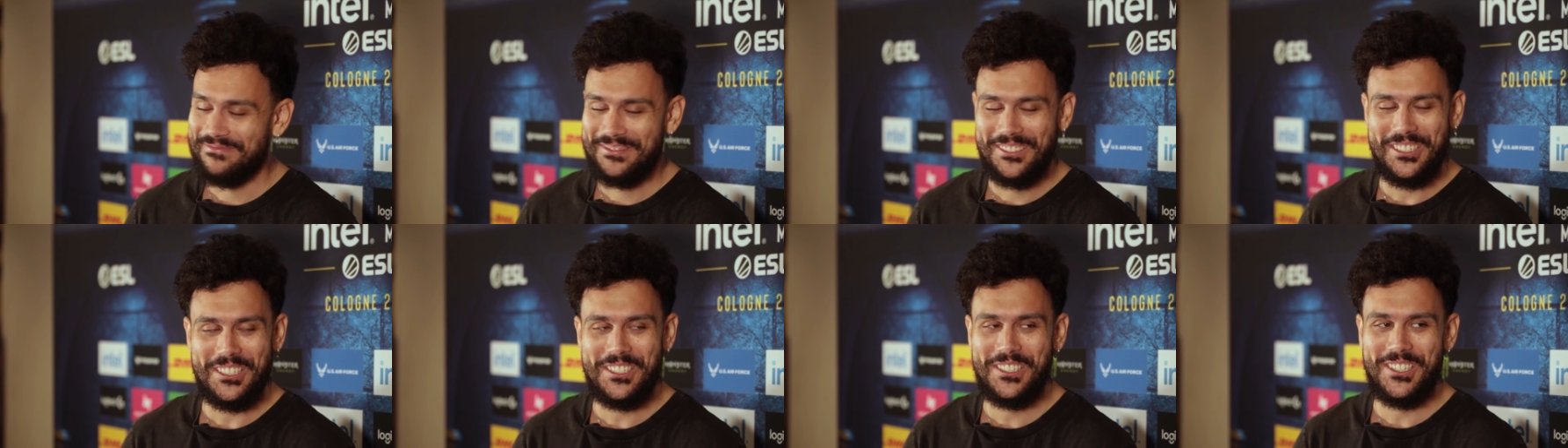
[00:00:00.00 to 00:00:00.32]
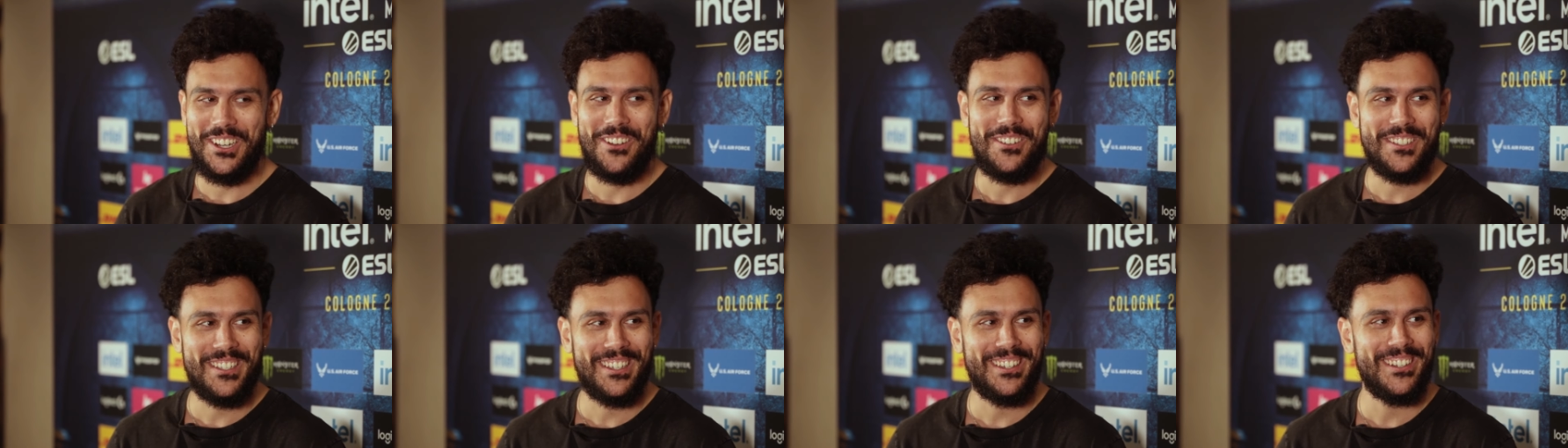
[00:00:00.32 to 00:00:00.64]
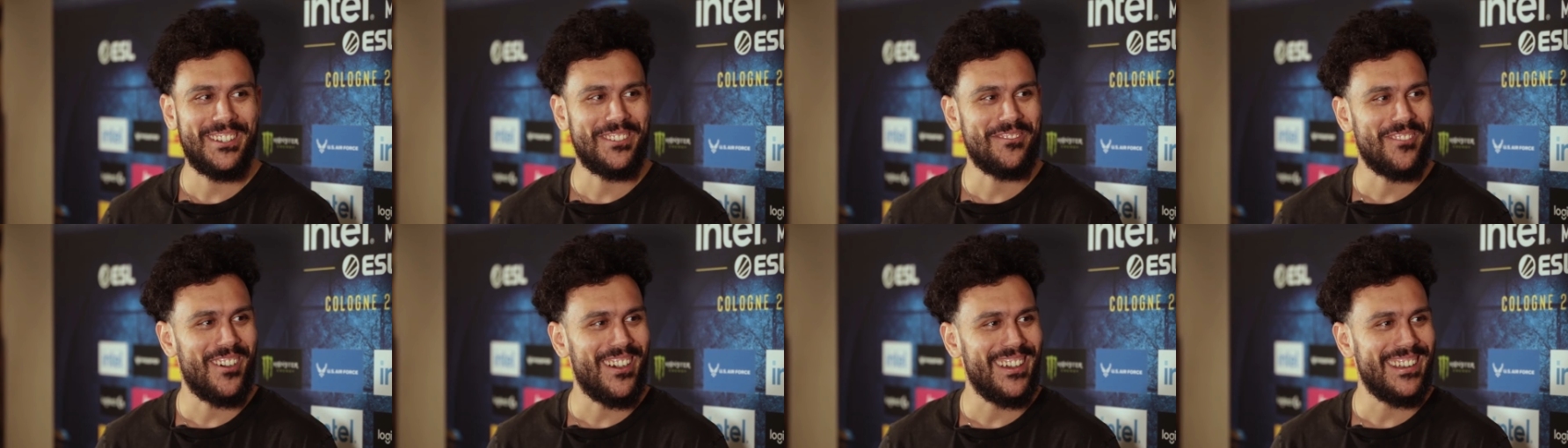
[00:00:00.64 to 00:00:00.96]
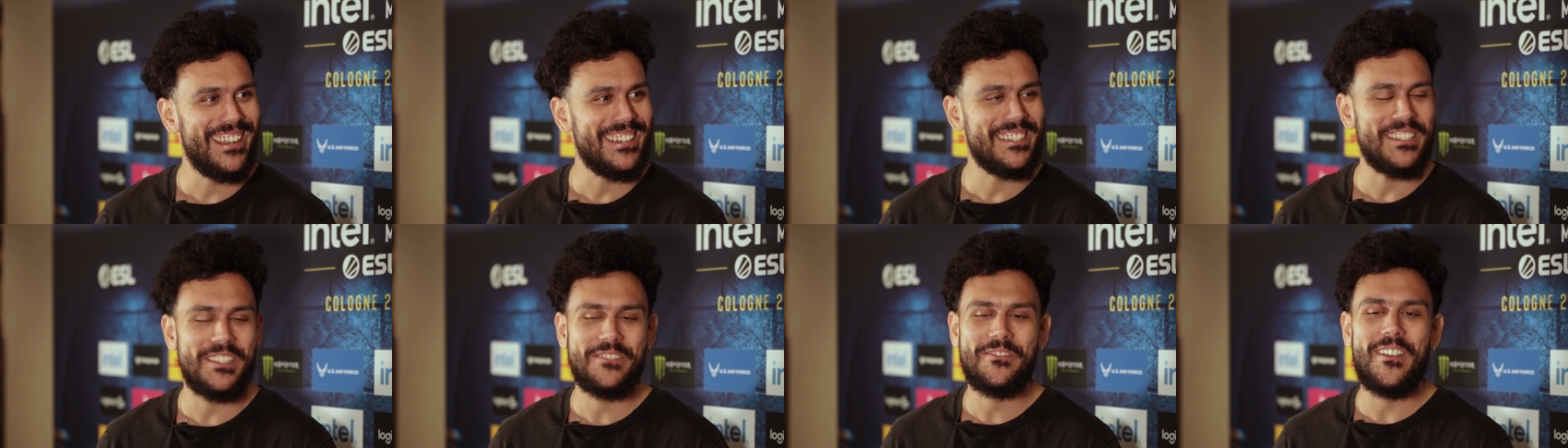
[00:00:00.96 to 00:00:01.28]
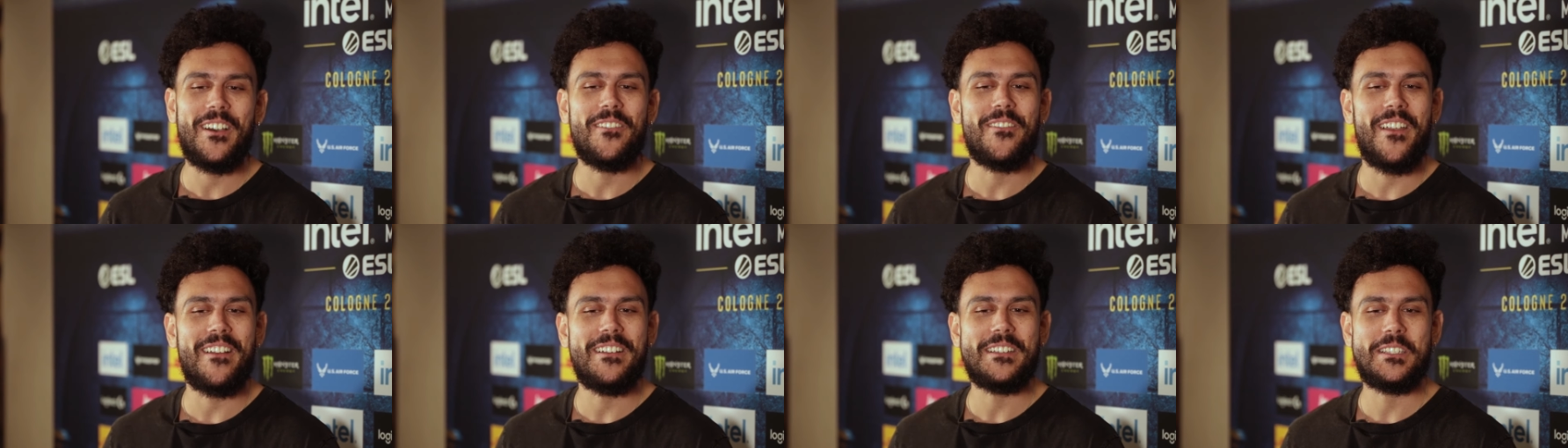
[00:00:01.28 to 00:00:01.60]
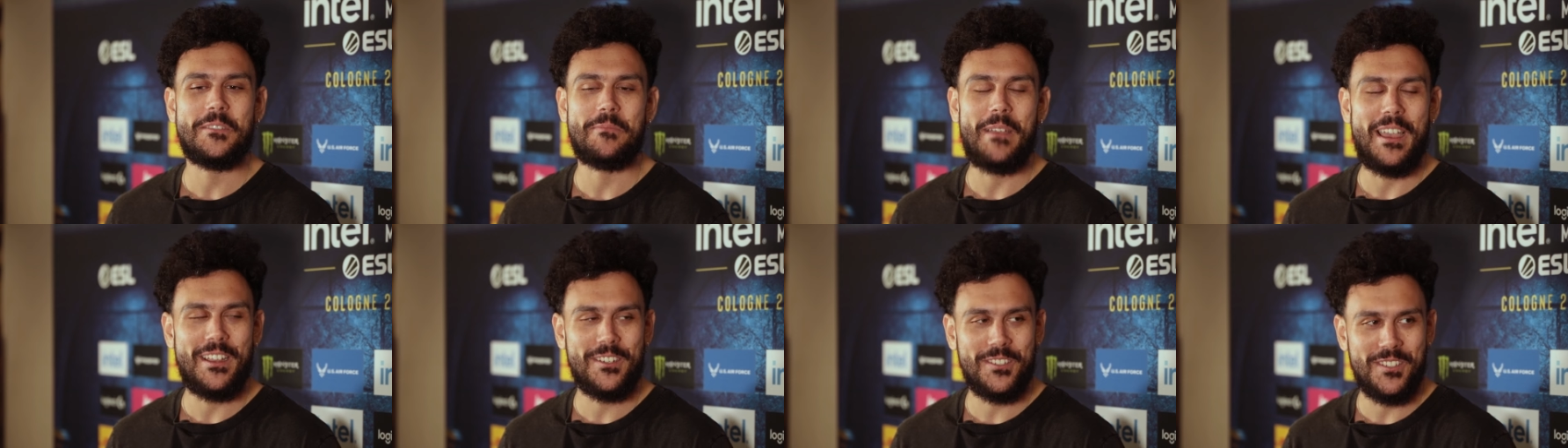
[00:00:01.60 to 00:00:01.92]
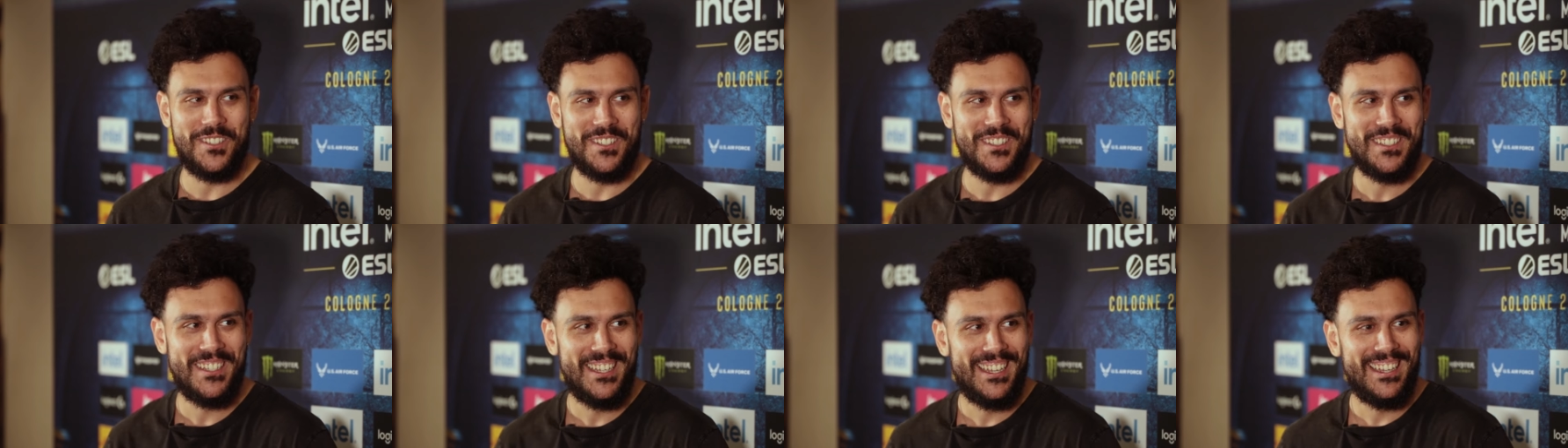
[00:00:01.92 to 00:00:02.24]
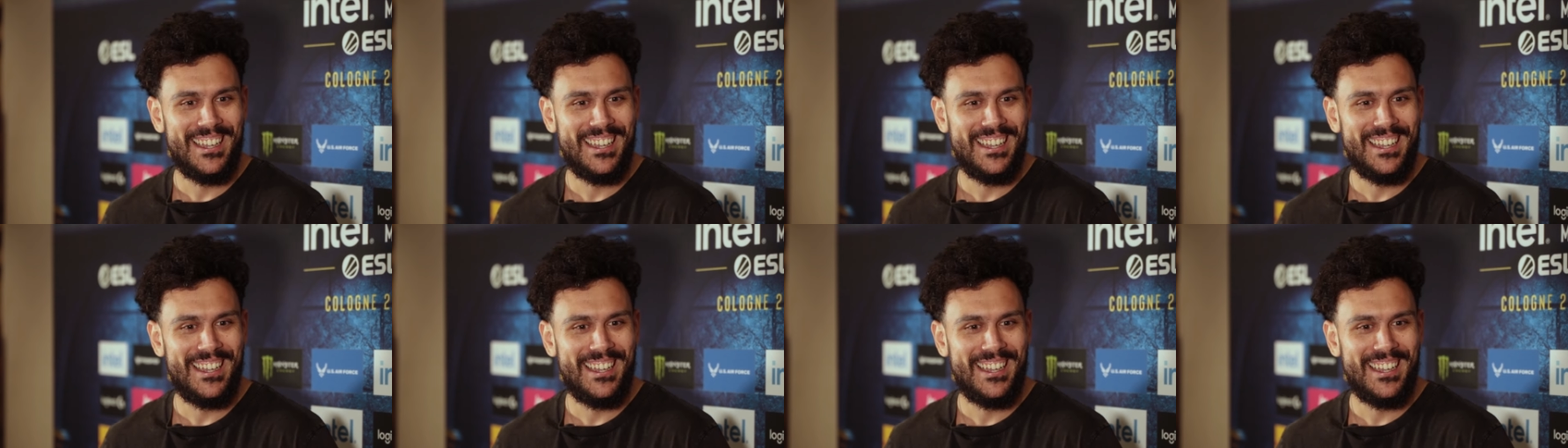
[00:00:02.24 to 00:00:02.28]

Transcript: just chose a good one. It just felt very special.